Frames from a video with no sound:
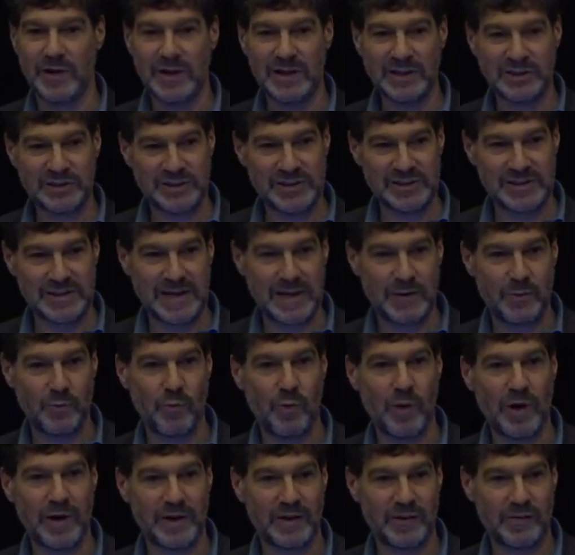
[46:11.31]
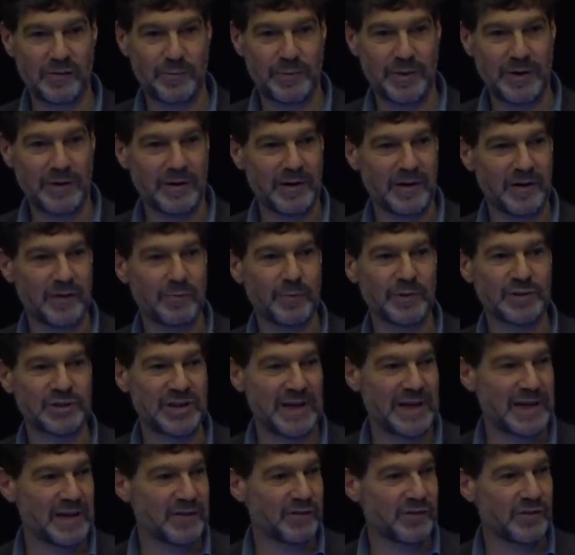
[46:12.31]
She's had one experience, but she
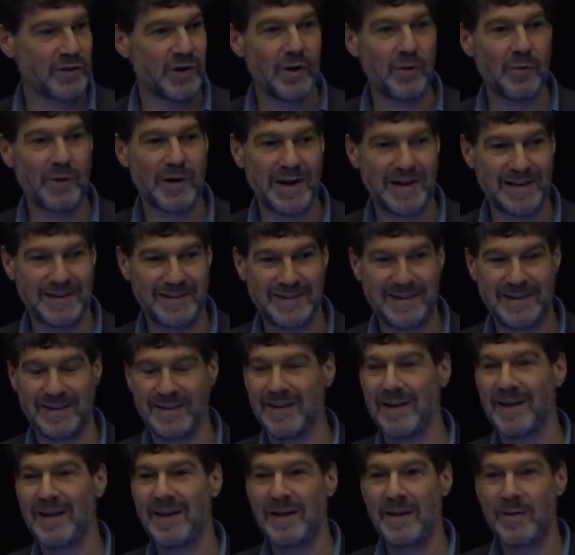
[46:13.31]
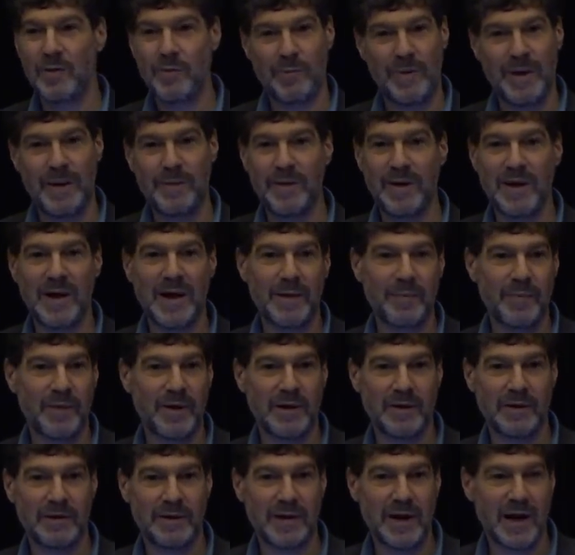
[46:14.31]
has no idea, maybe I'm a
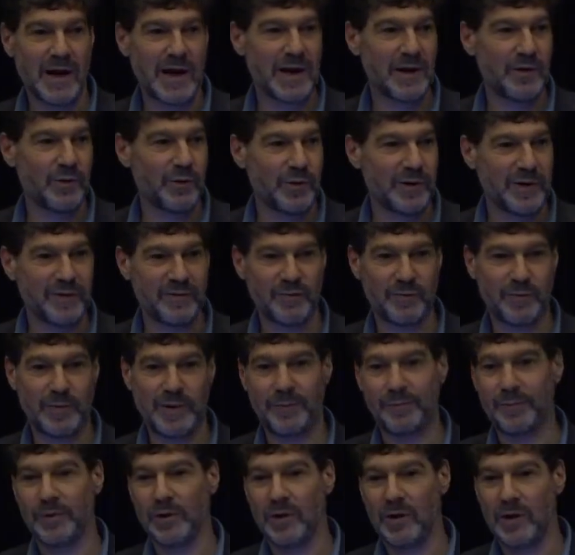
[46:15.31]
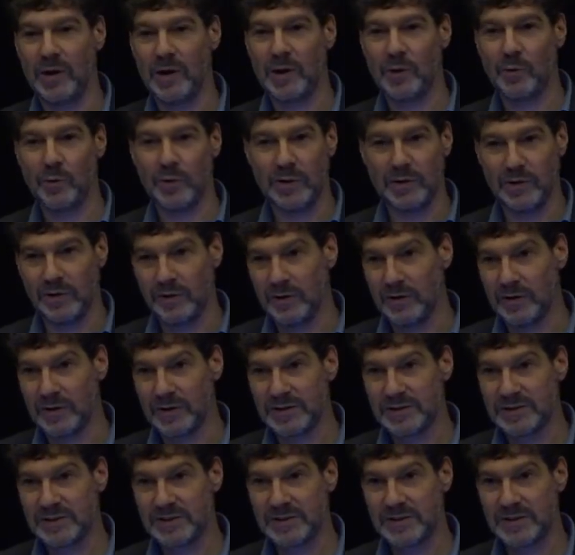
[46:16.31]
guy who gives people awkward
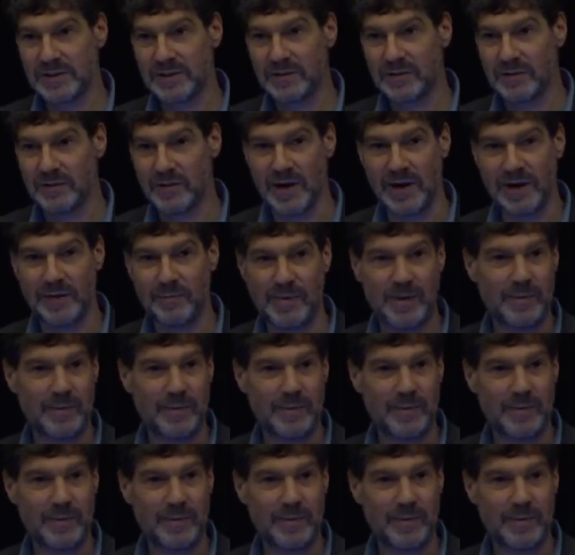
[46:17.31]
looks, right?